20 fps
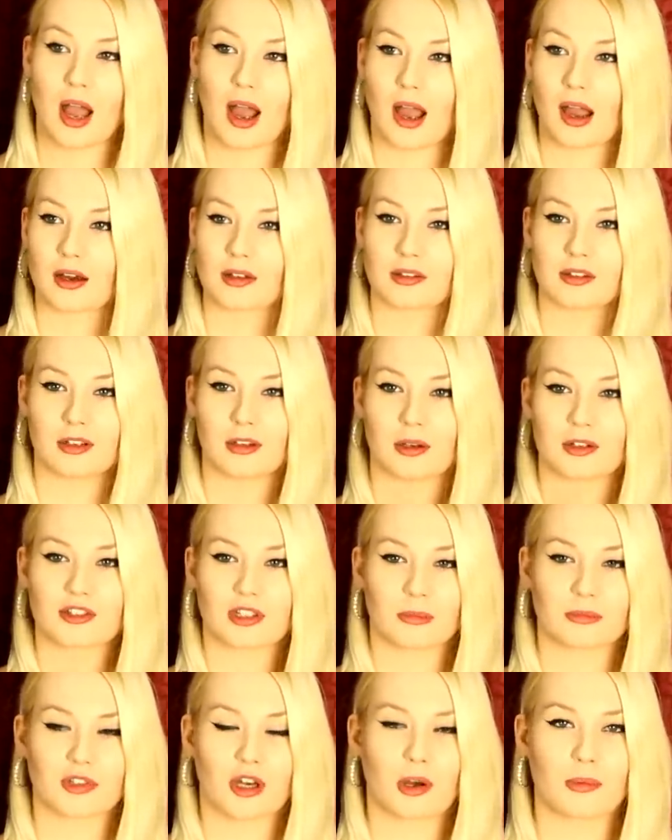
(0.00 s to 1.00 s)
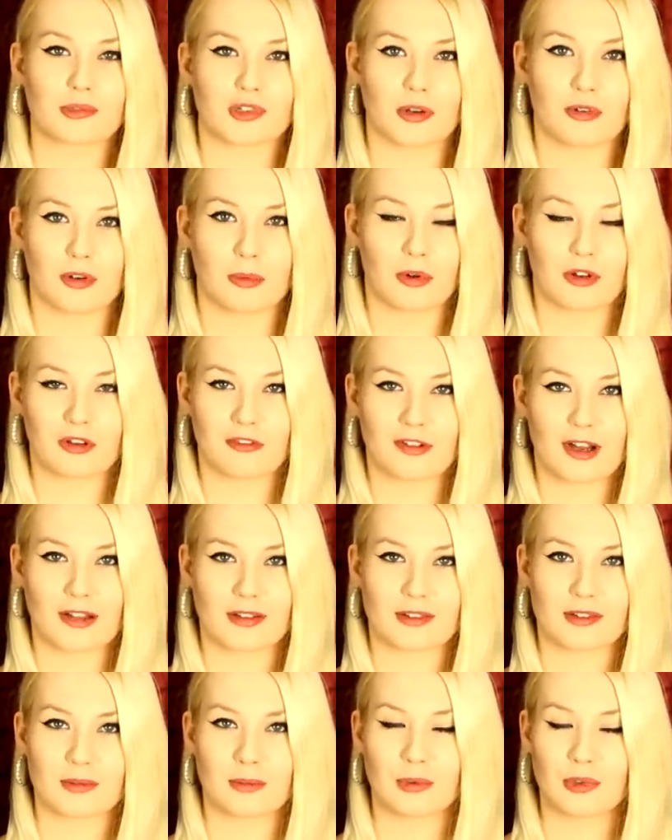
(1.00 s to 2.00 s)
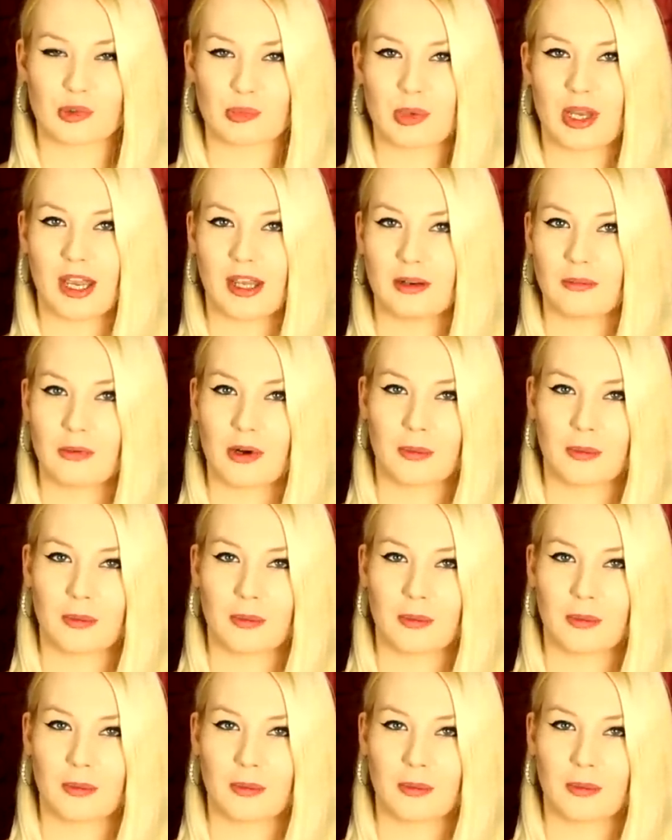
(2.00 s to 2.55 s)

and you know sometimes only one of the fans will spin